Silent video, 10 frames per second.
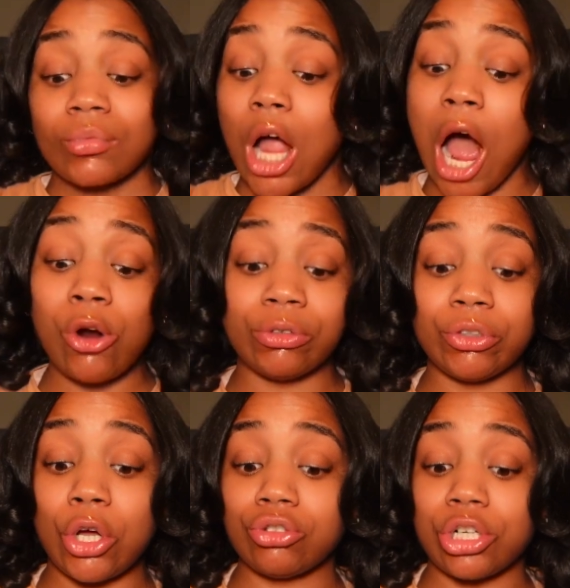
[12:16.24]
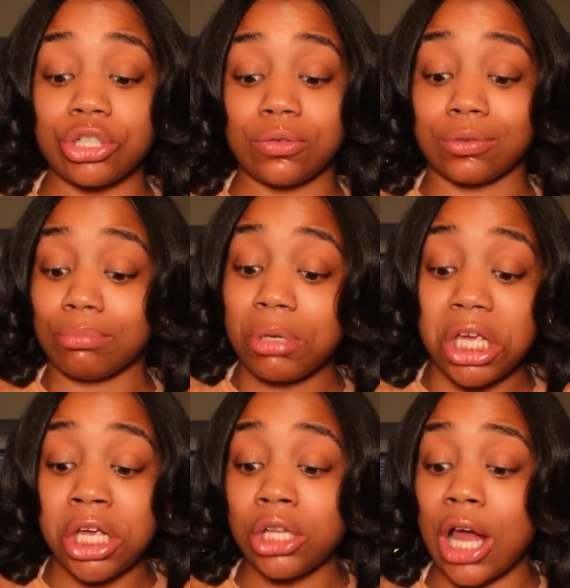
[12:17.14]
I don't even know nurses for
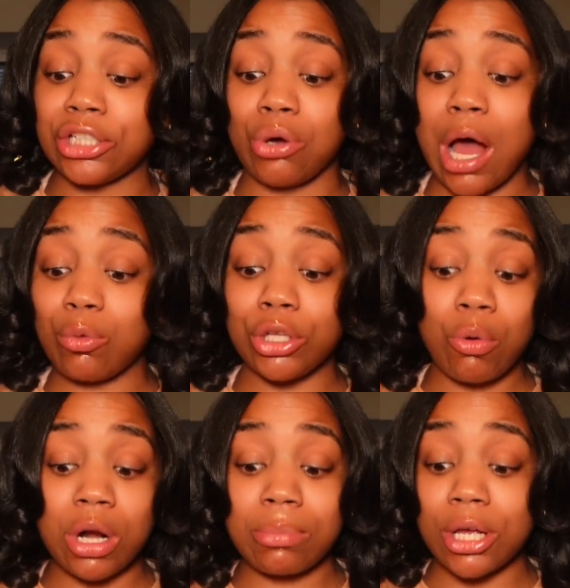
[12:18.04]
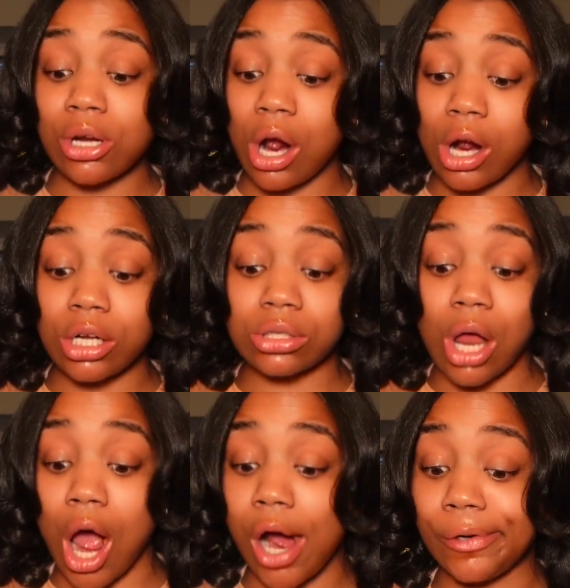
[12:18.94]
me. Like do I really want to be a nurse?
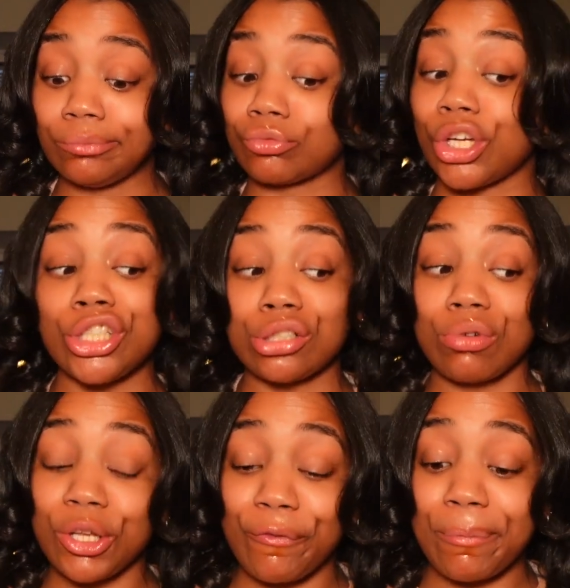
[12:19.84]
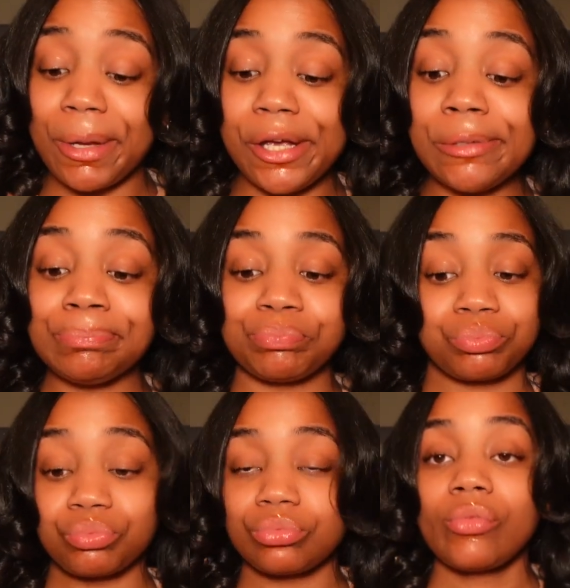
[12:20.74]
Like is this really for me?
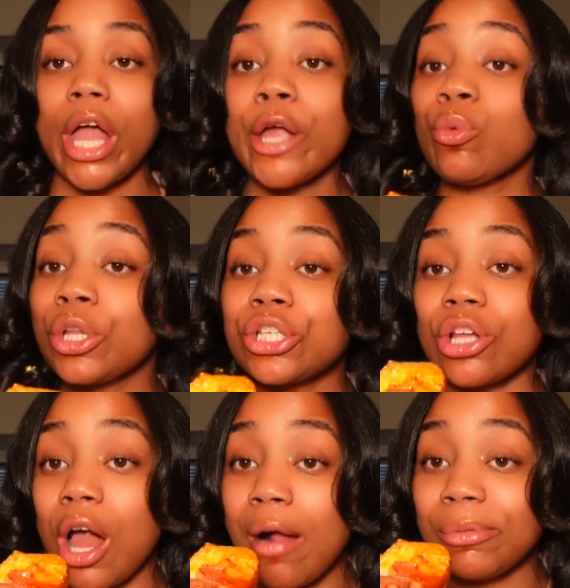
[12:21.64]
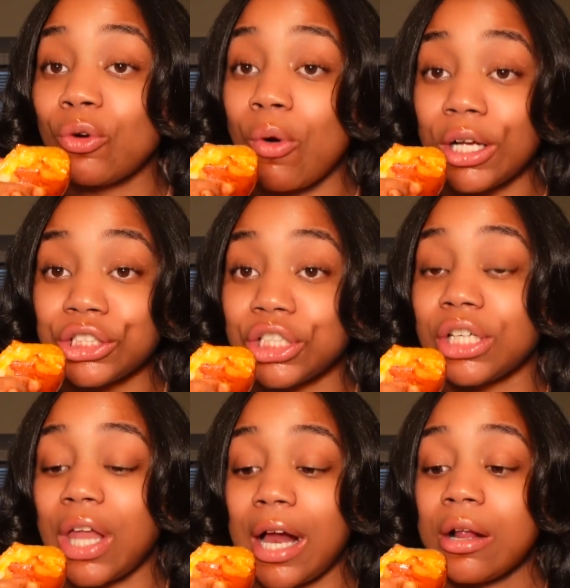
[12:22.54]
It really started having me
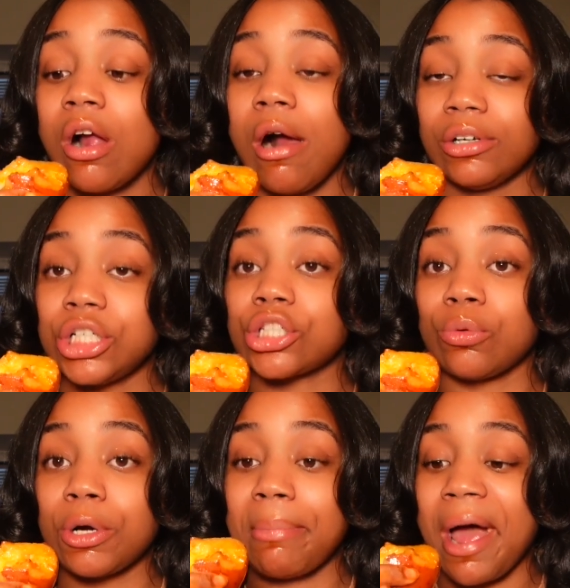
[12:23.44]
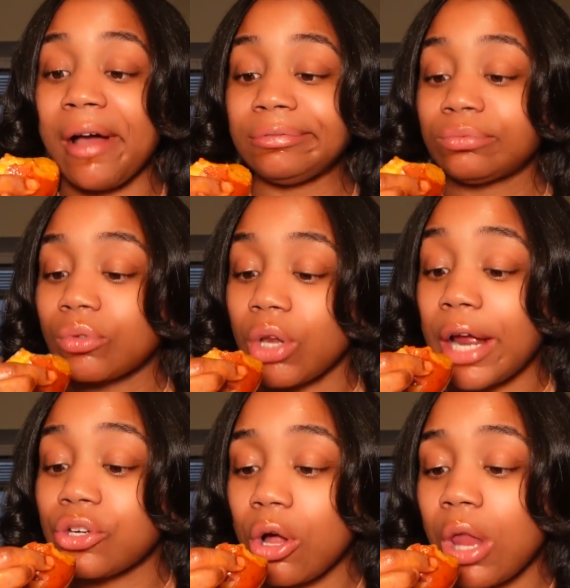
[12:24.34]
question like this career path.
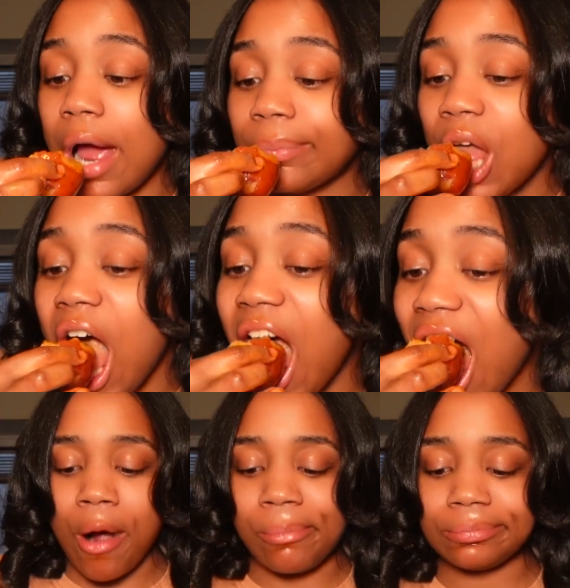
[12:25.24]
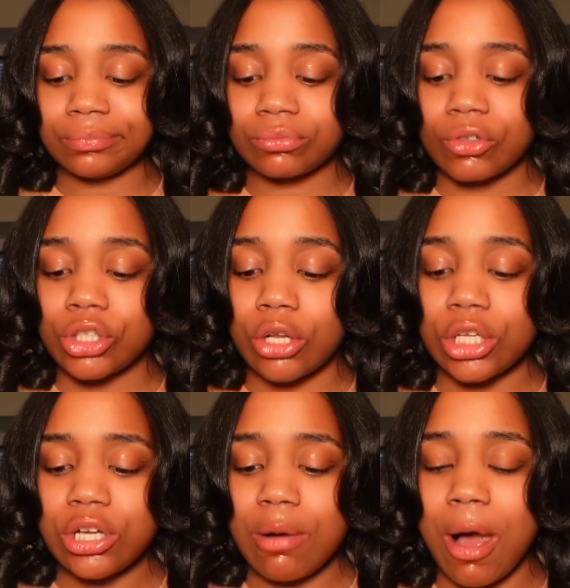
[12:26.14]
Like no lie. Um. So
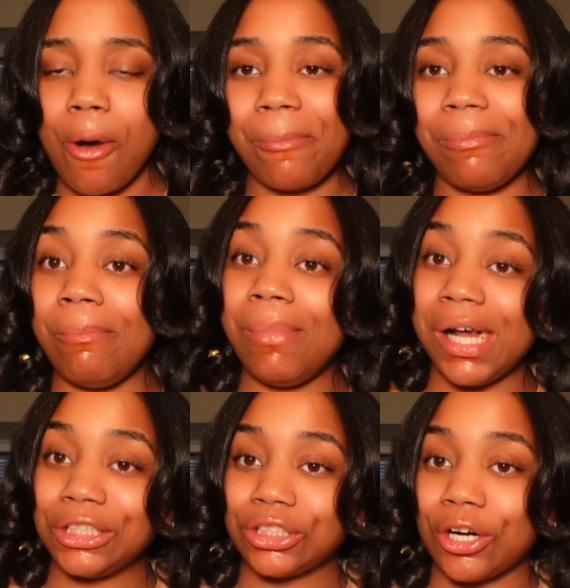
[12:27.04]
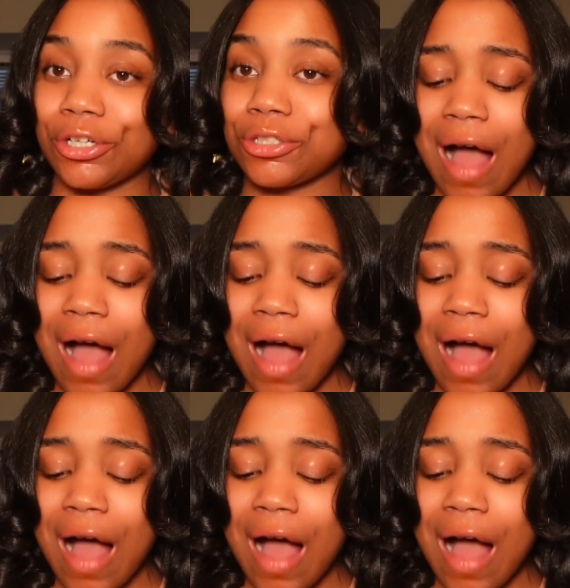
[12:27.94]
let's talk about med surg.